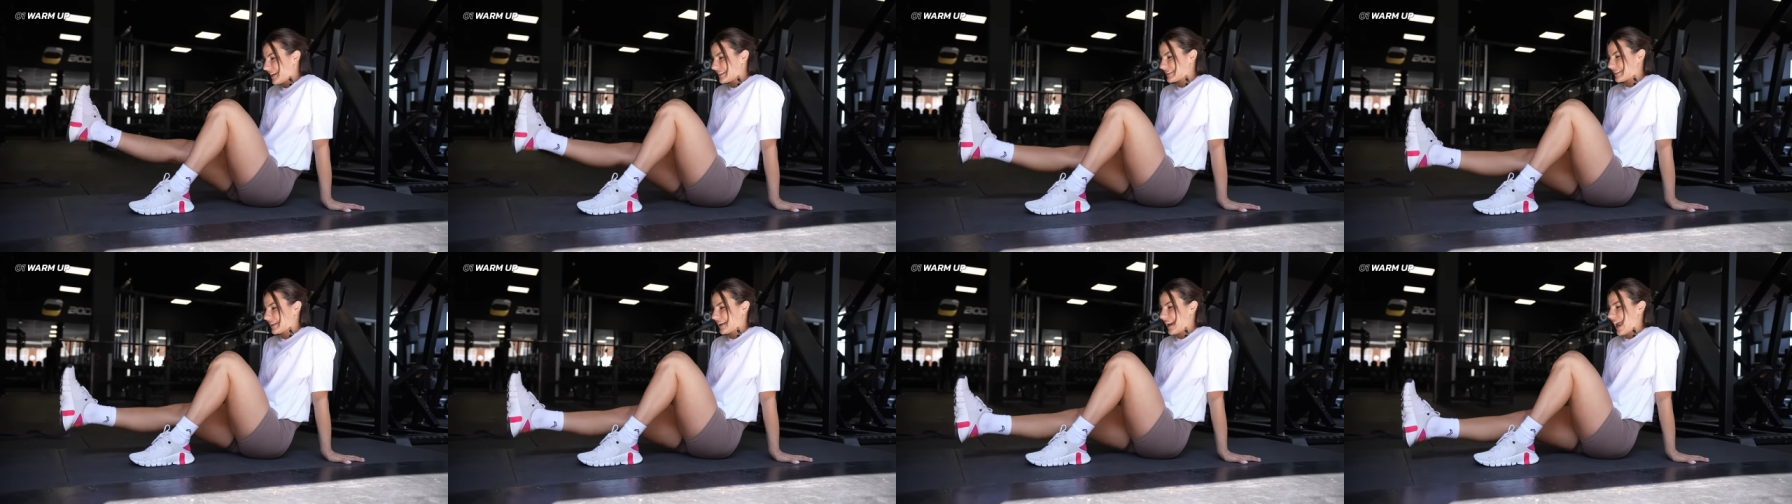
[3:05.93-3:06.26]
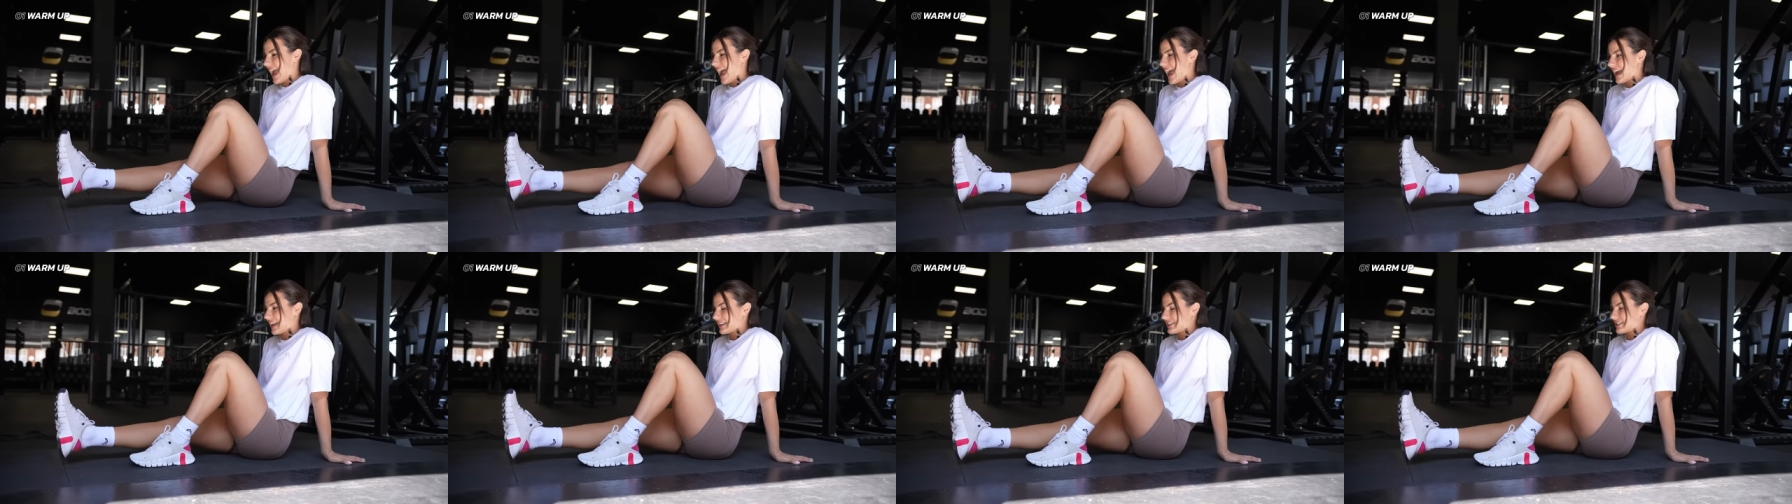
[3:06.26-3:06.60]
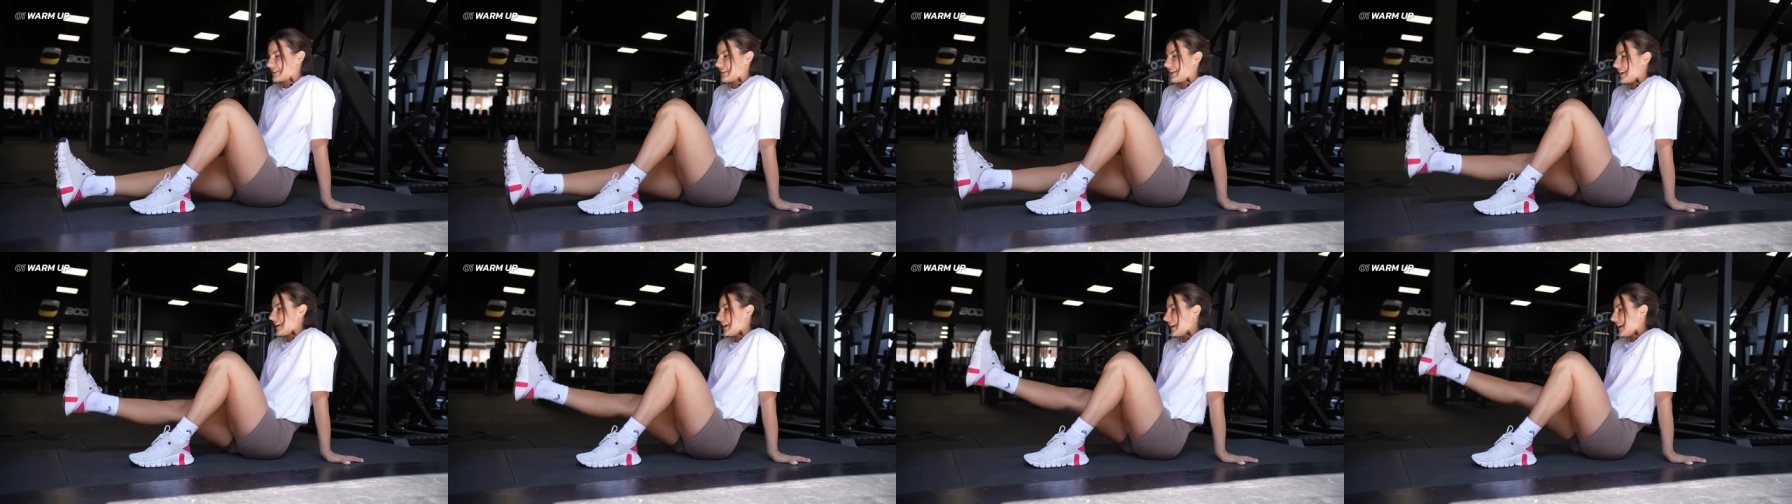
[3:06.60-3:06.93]
it's gonna
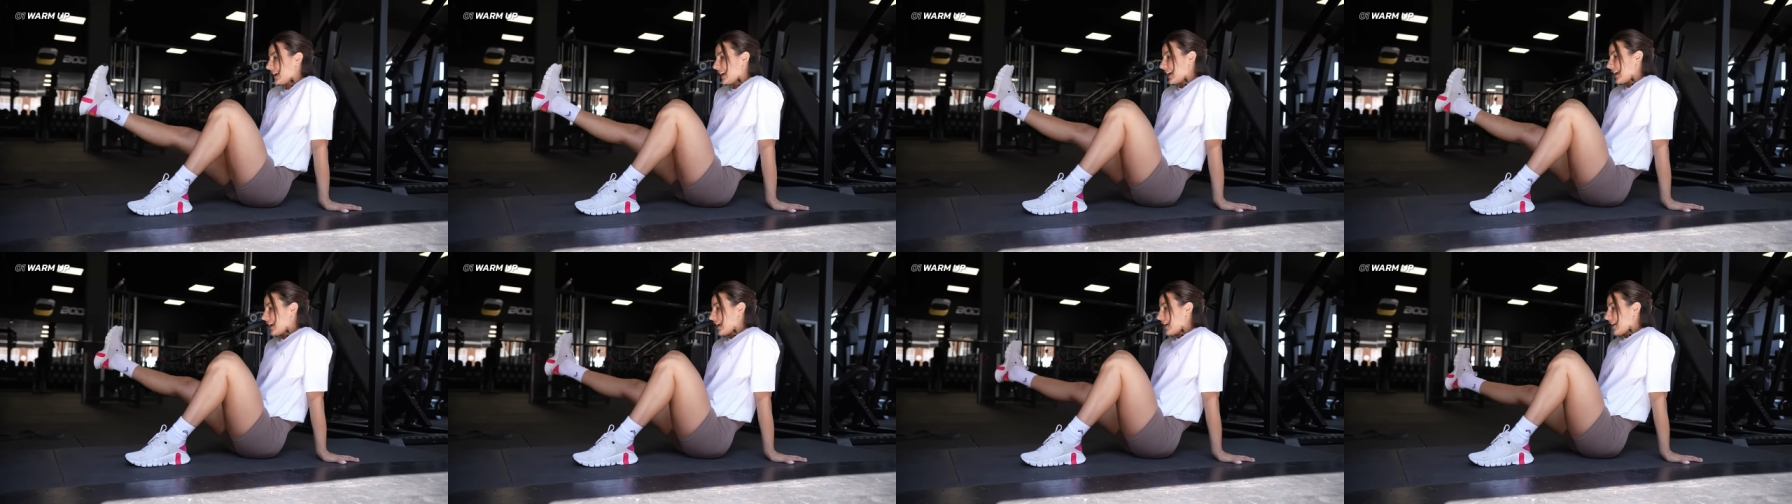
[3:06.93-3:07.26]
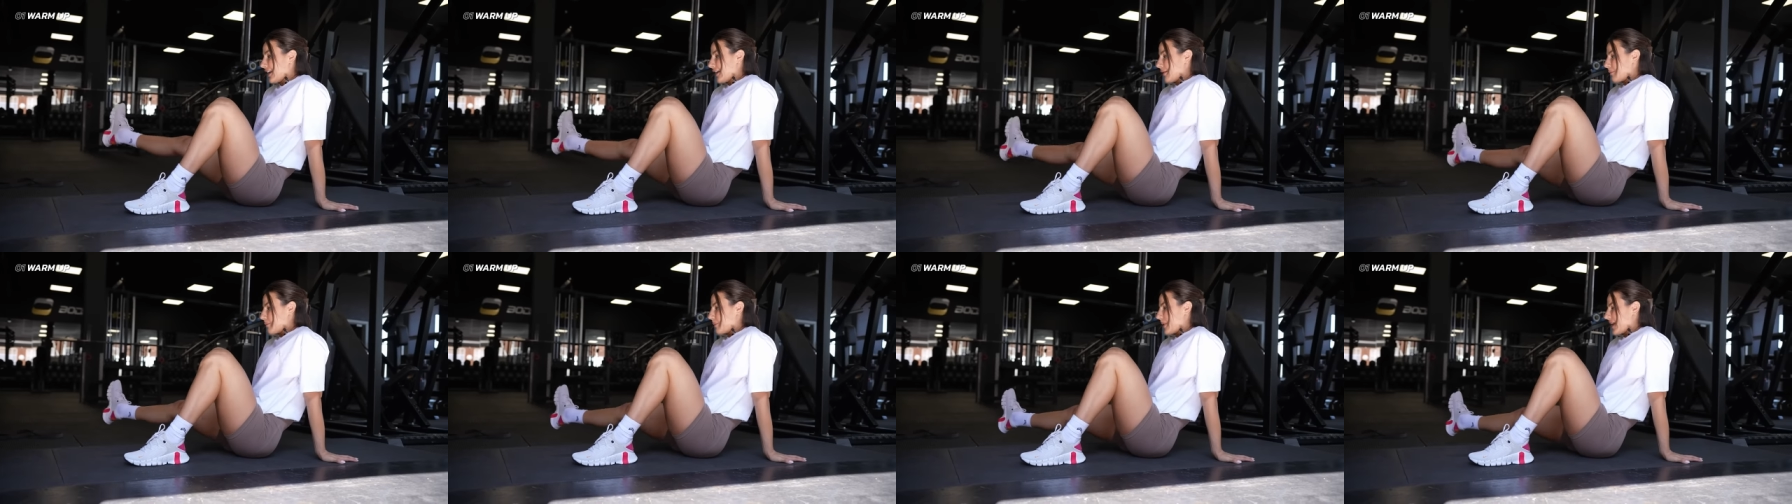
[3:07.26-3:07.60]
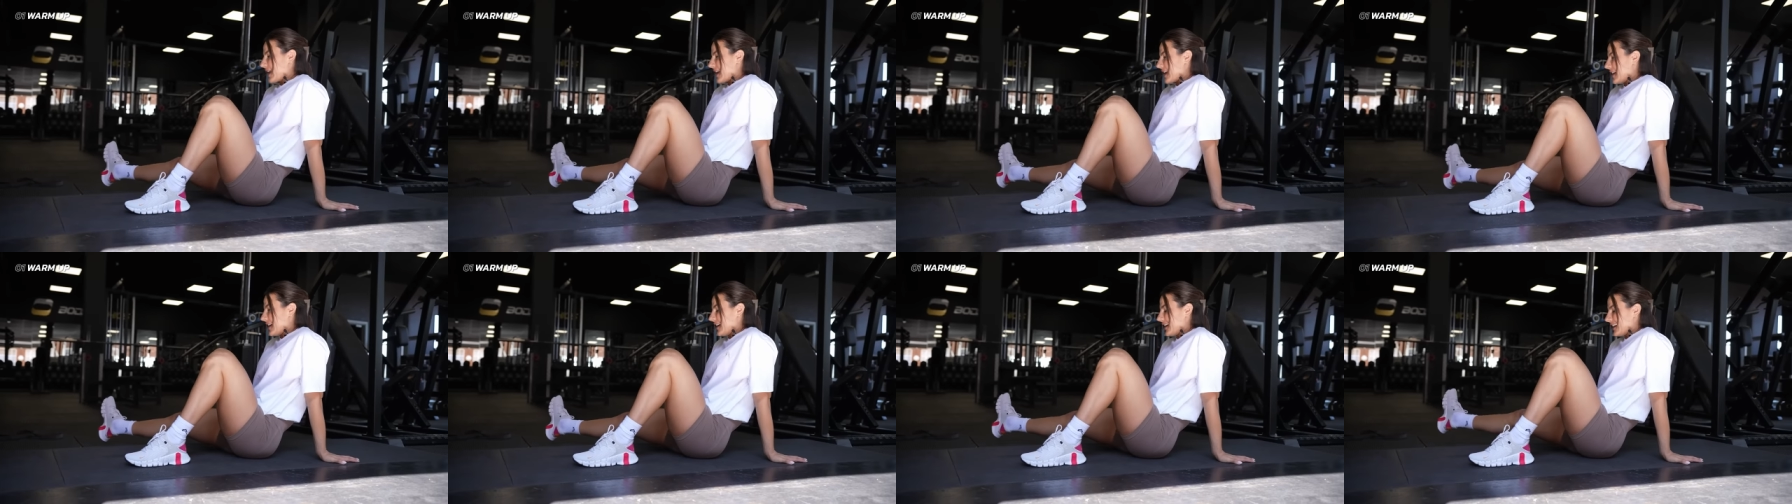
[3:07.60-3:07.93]
actually
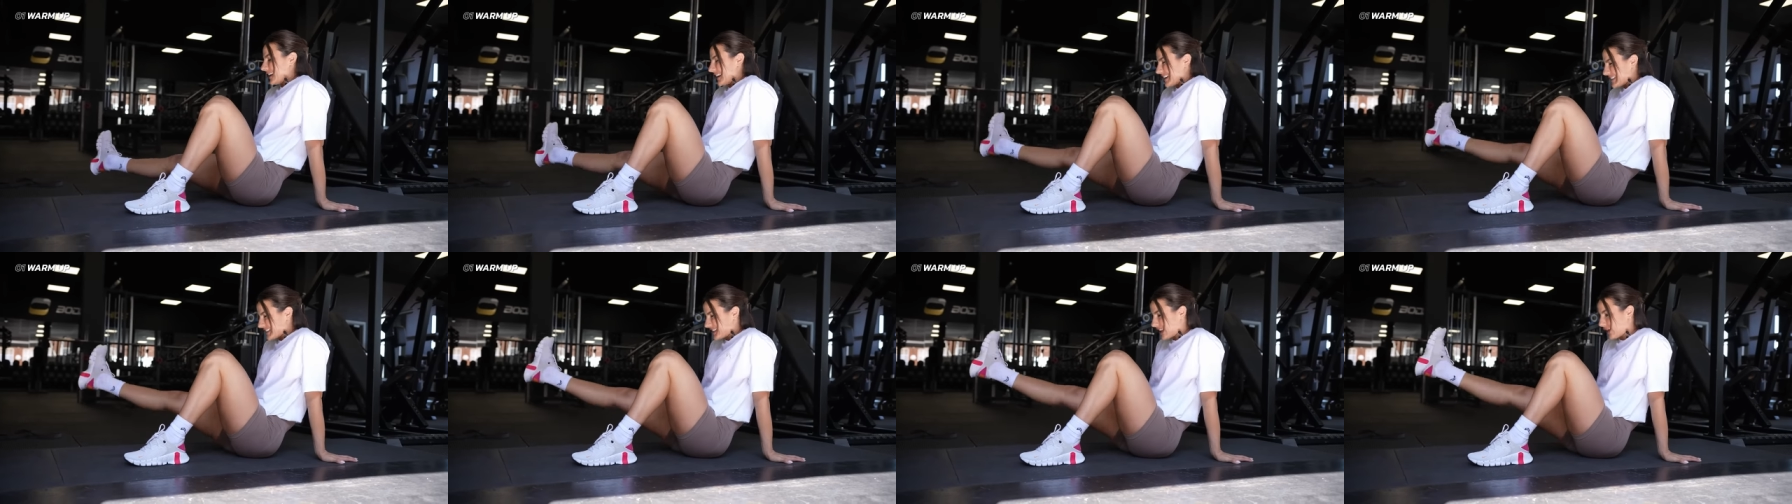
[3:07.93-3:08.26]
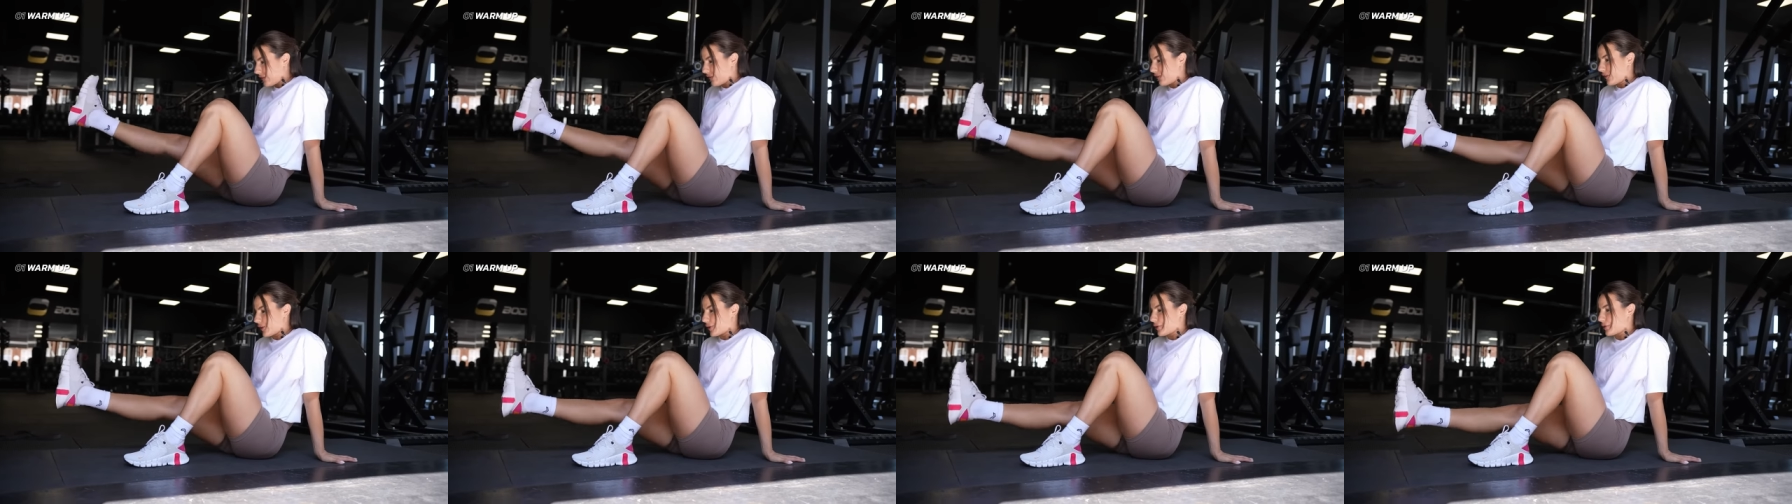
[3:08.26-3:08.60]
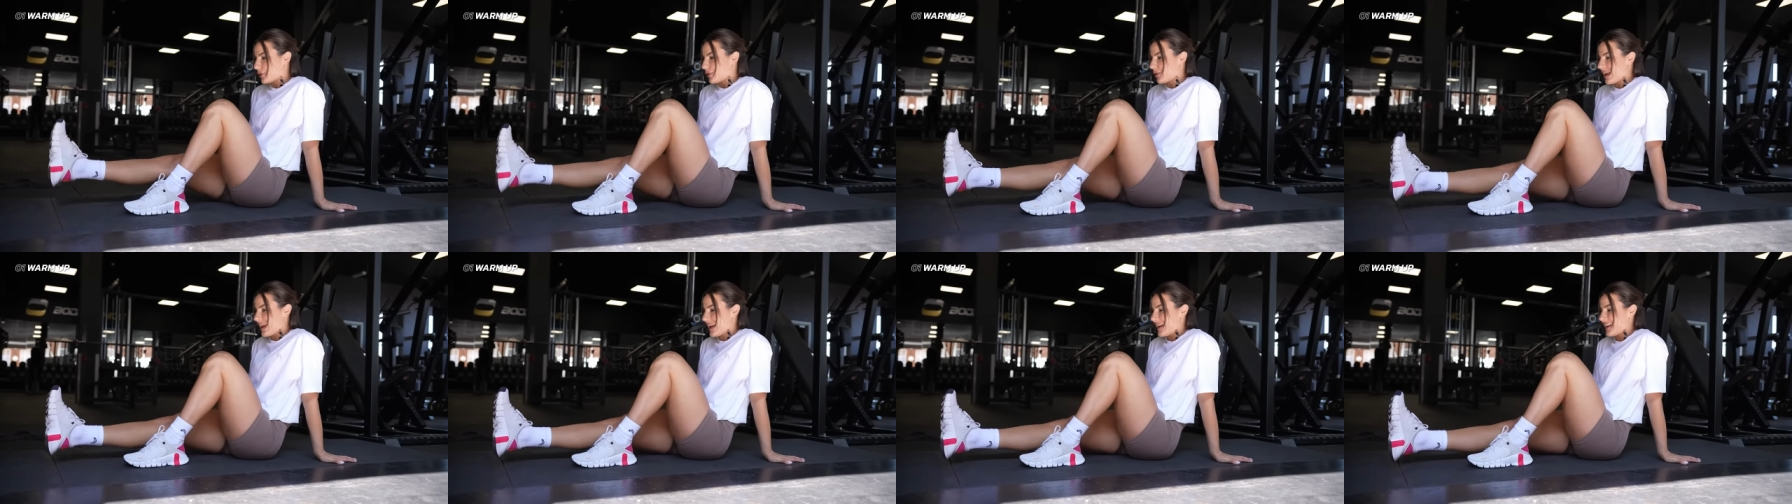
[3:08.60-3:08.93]
be as
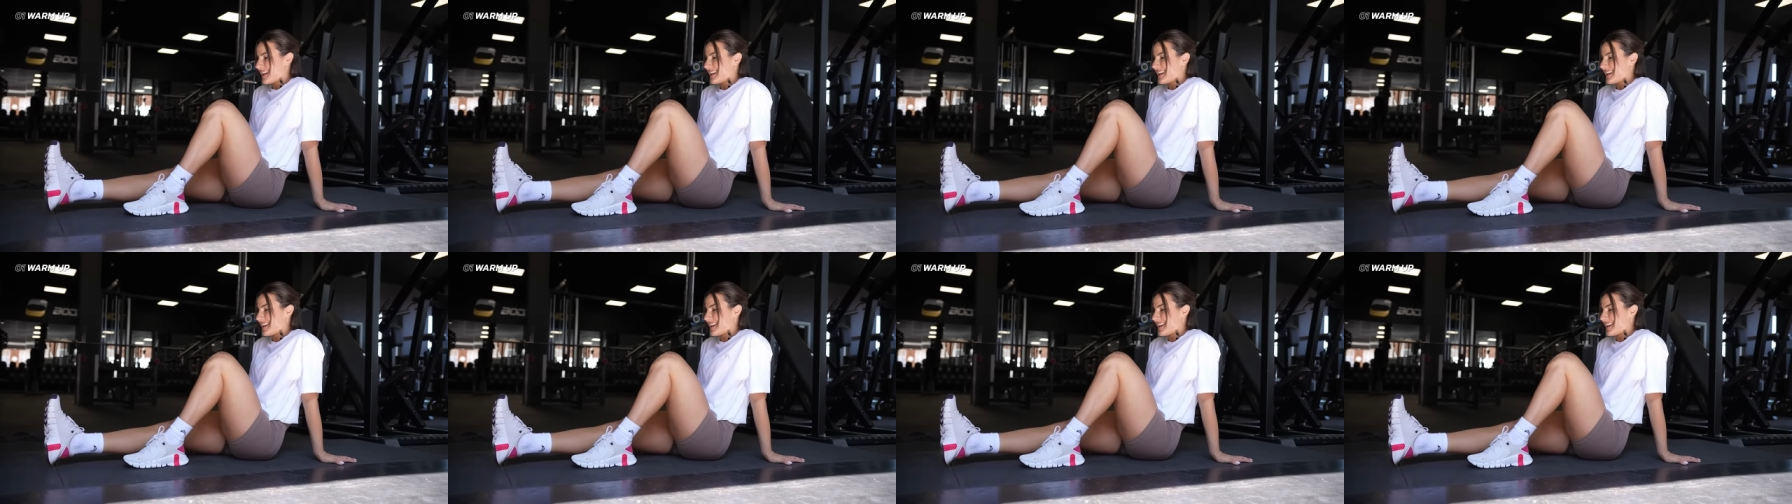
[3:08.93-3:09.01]
difficult,